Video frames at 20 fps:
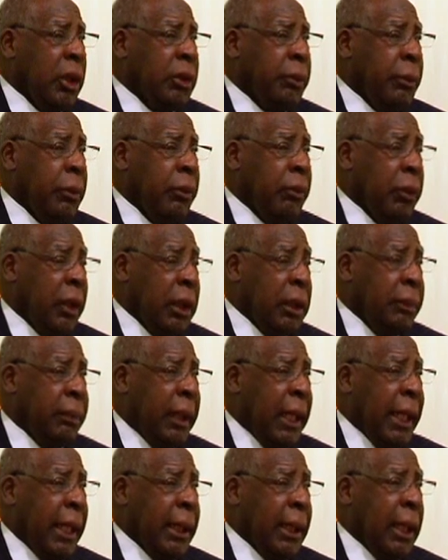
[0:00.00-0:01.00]
It's run
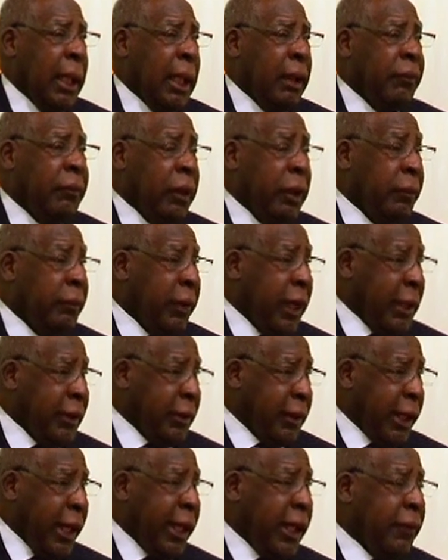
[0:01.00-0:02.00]
by our very fine
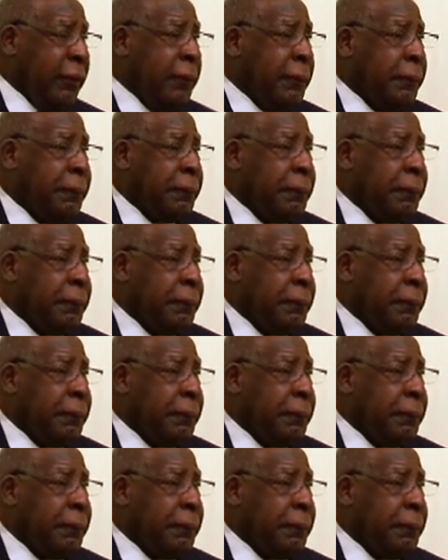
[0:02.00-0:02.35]
staff,